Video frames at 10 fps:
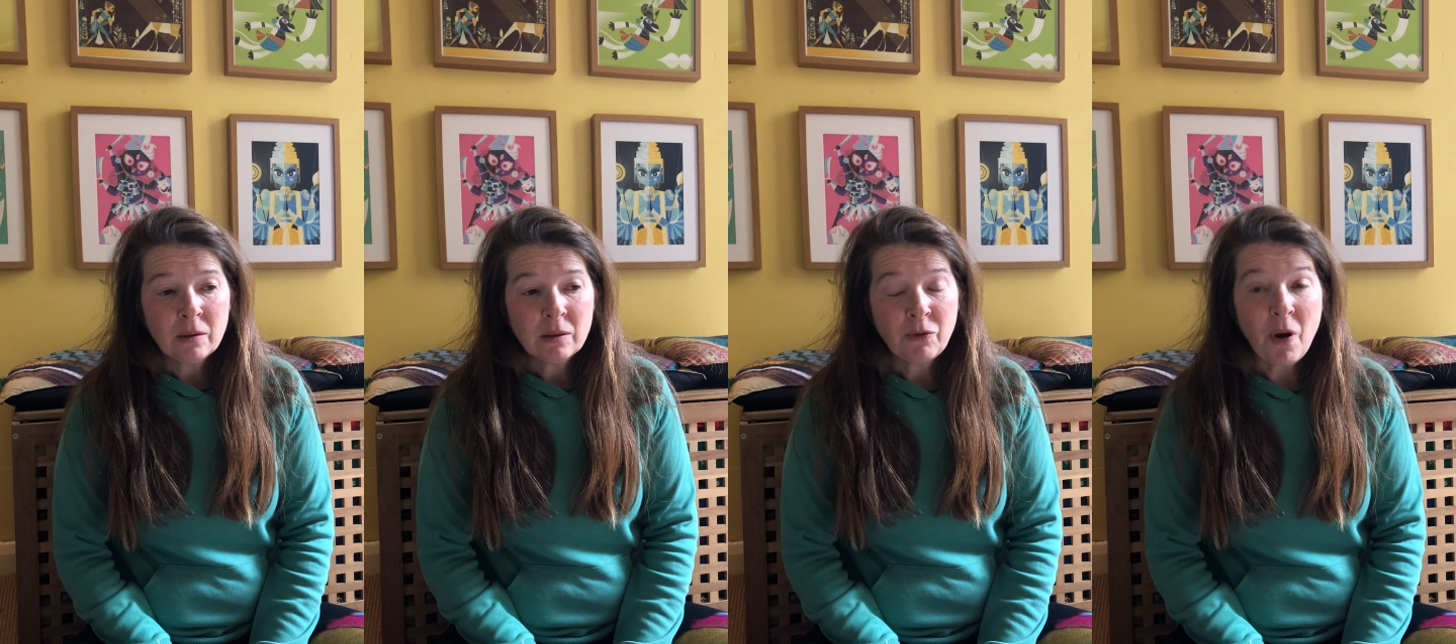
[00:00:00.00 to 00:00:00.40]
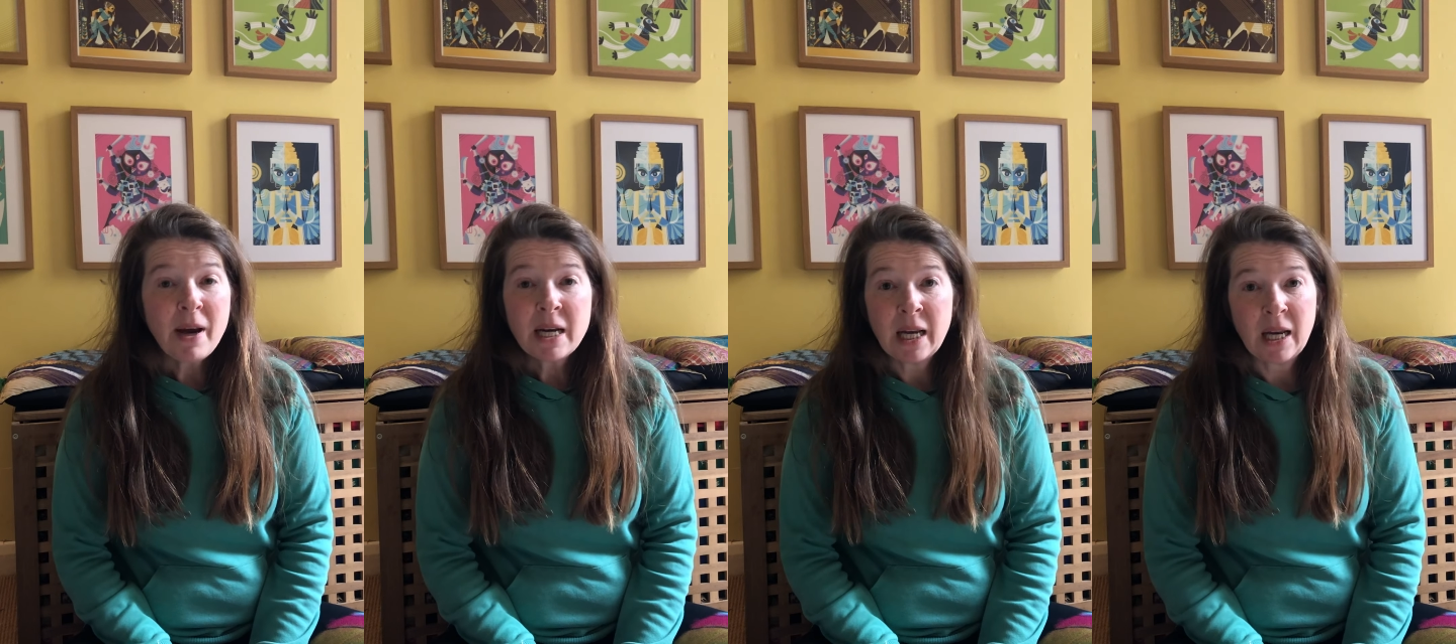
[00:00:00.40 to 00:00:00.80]

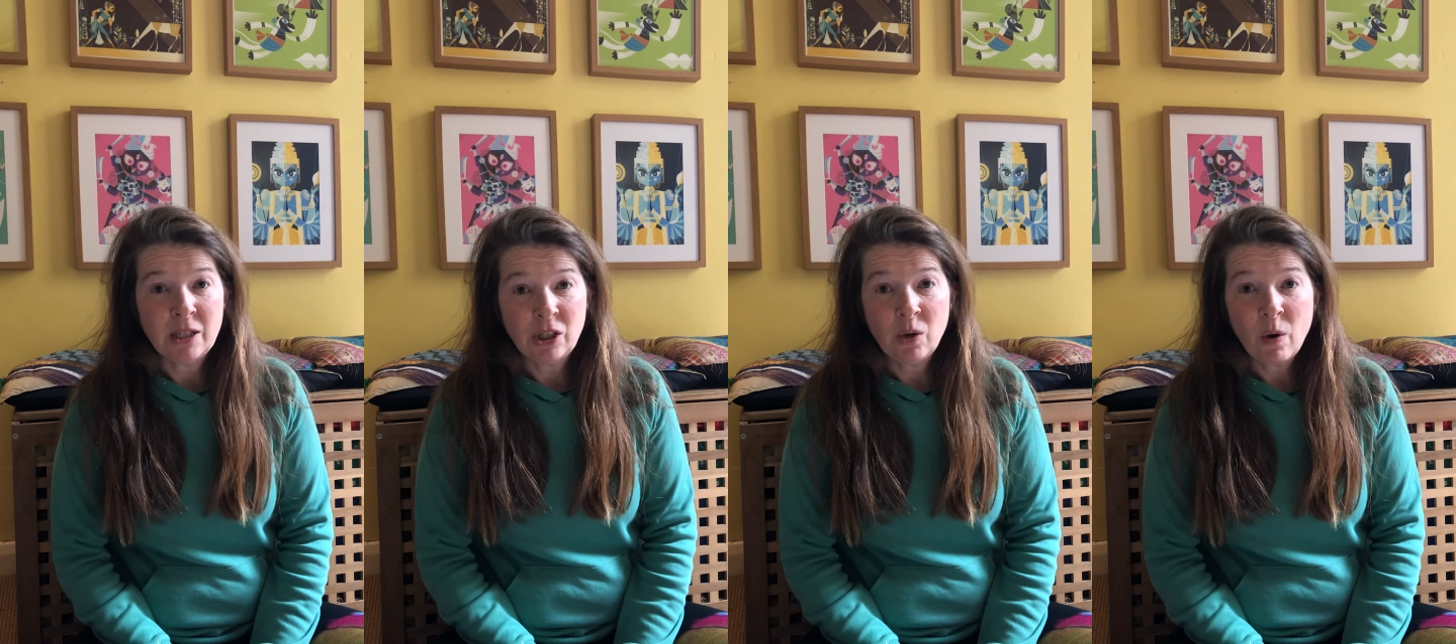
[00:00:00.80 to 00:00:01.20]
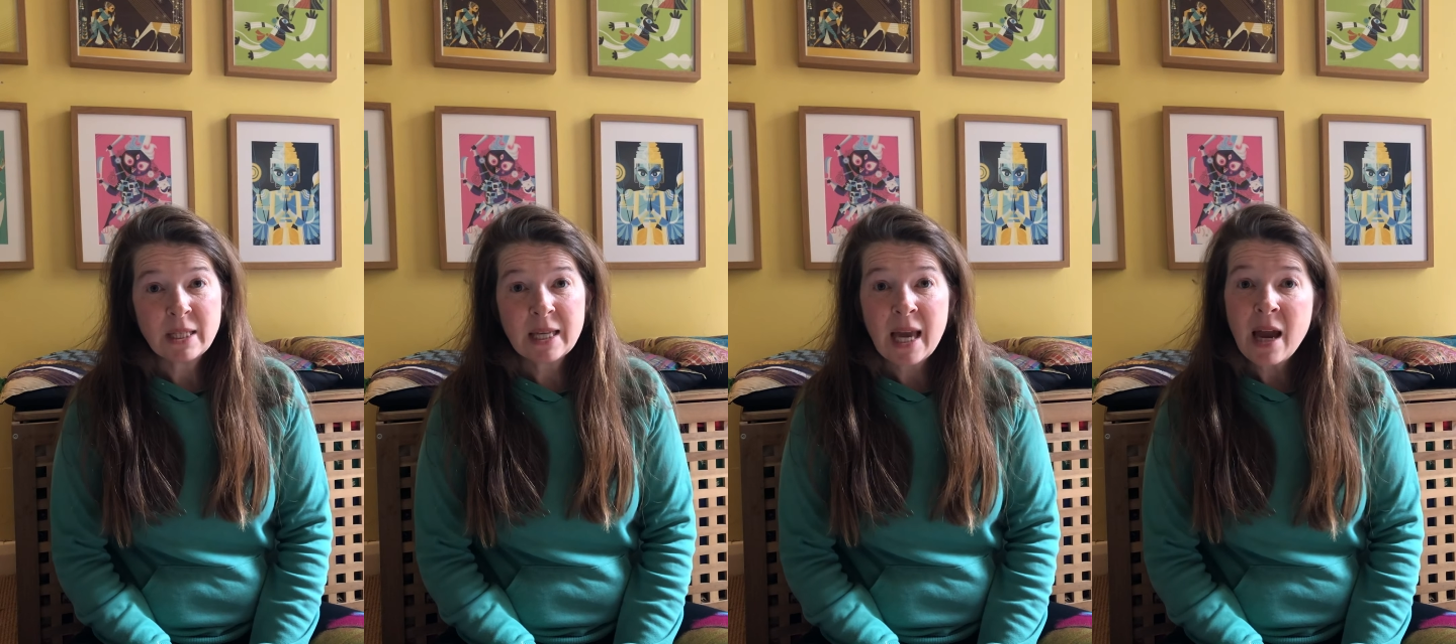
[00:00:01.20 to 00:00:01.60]
frightening, actually, quite
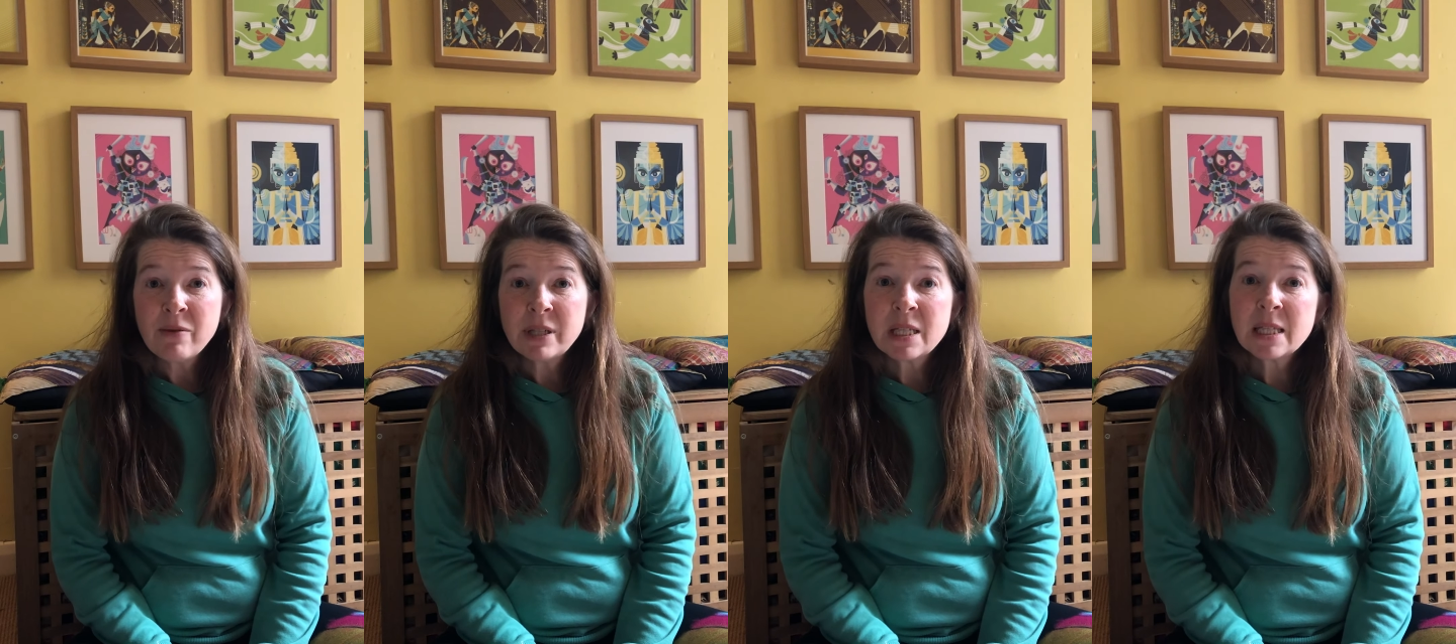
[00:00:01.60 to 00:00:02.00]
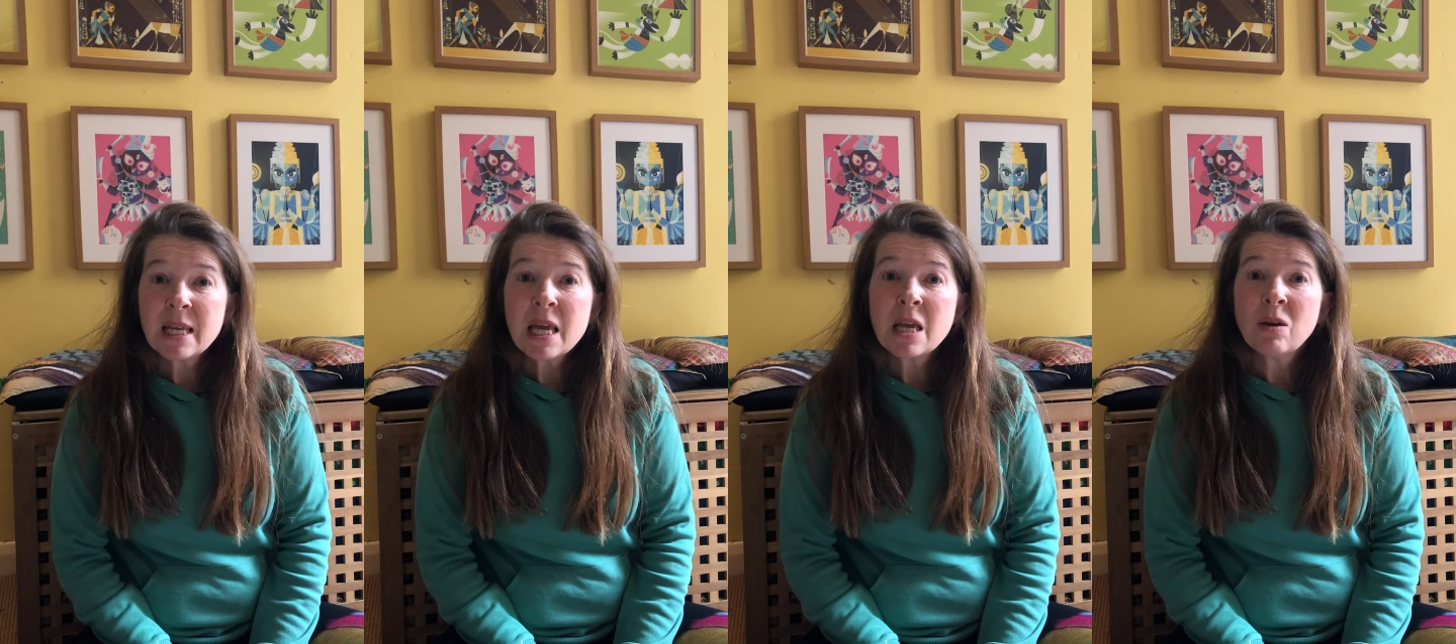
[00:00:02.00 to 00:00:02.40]
scary to
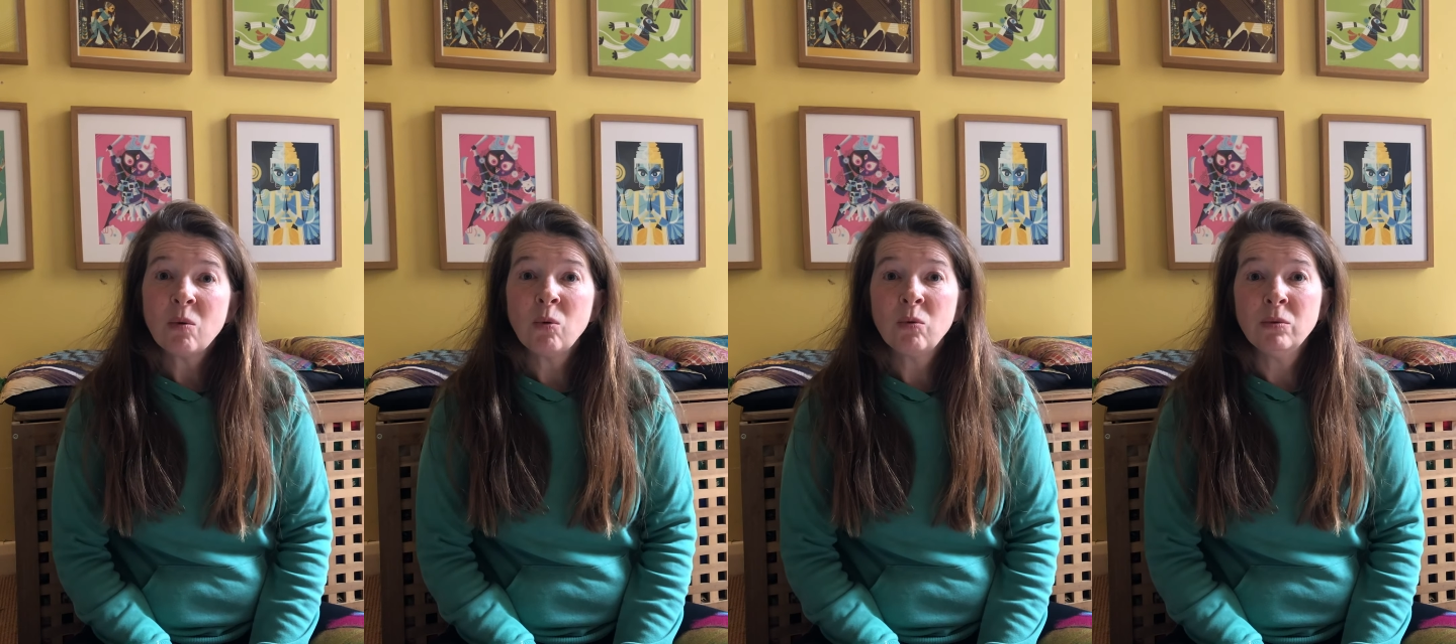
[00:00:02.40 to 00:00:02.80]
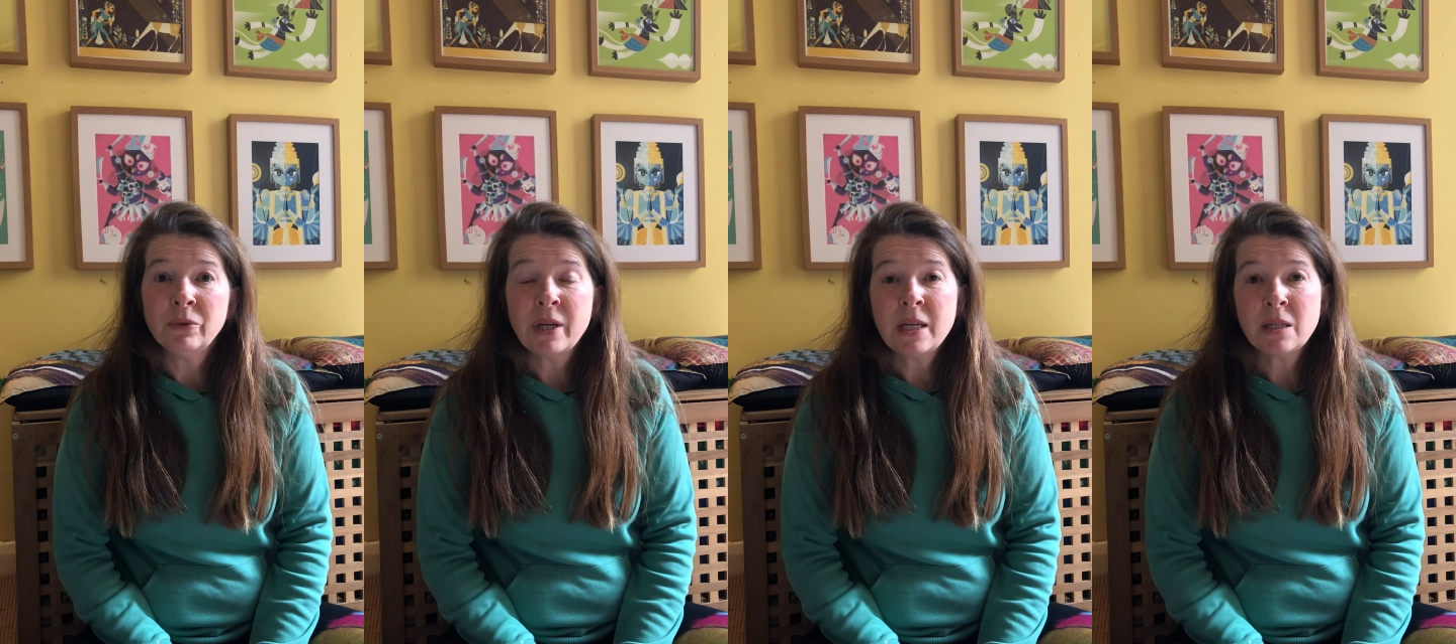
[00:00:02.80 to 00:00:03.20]
see all
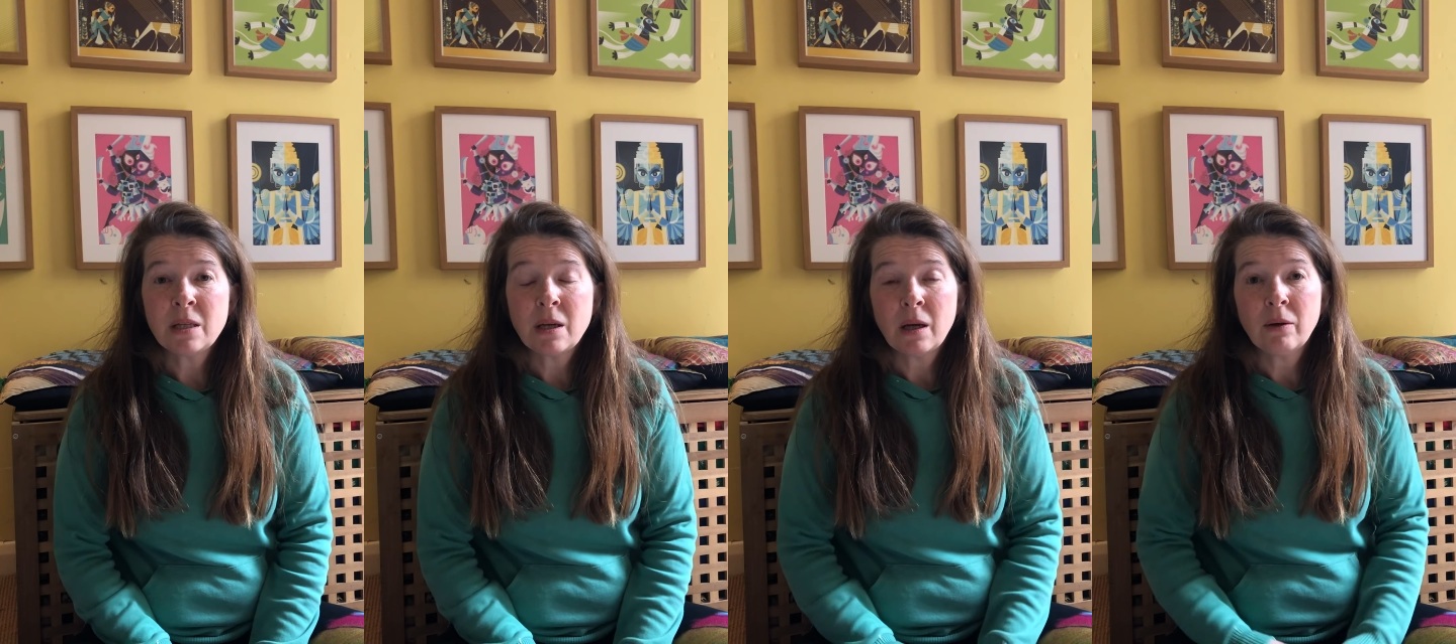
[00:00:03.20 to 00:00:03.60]
these